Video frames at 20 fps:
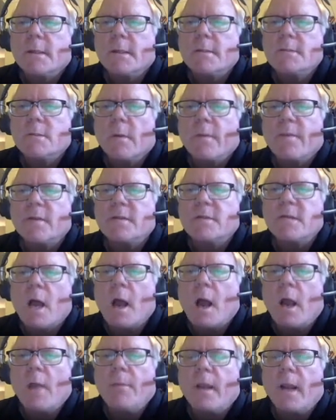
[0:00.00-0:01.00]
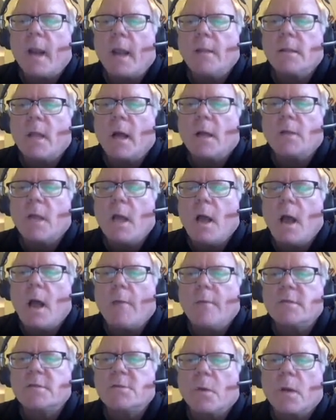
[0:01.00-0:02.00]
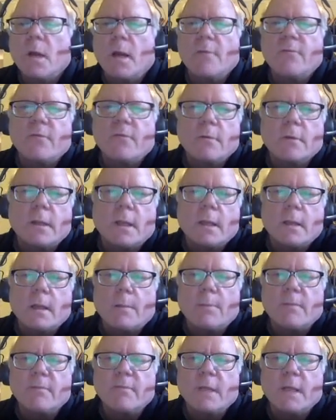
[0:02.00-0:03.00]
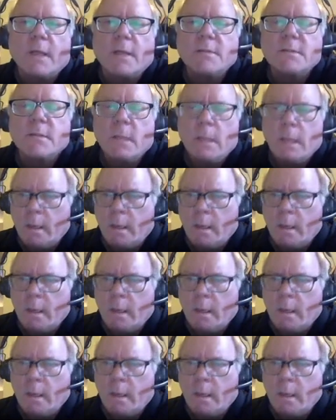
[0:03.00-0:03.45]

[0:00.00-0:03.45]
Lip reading: So at the time that I logged on, this went on for like a couple of days.